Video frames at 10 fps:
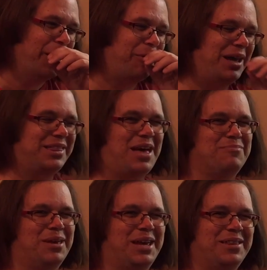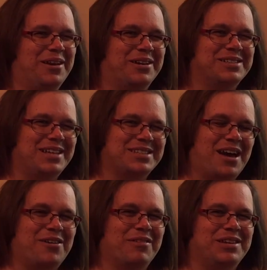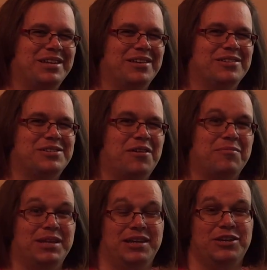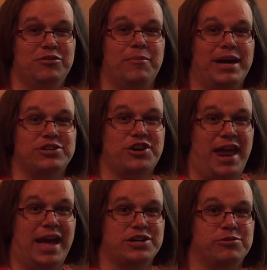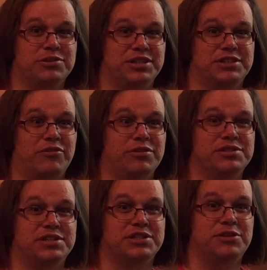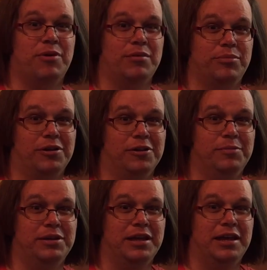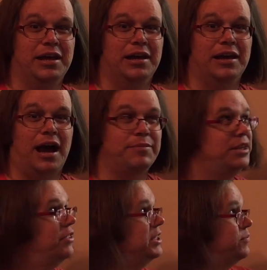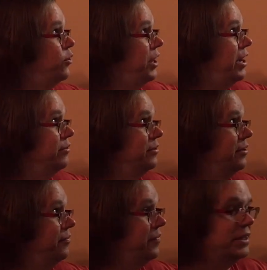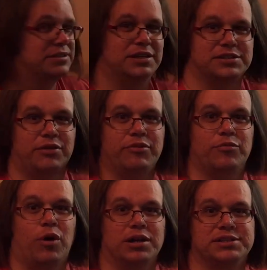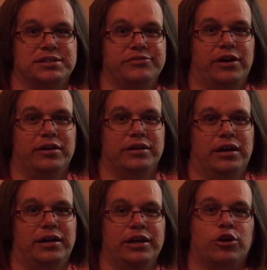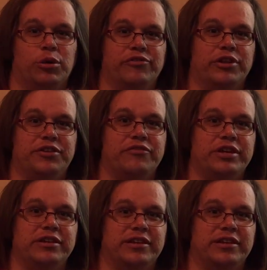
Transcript: quite that big in there, because that's kind of ridiculous. You know, I mean, can you imagine an actual 660 watt bulb? I mean, these put out 600 watts equivalent of an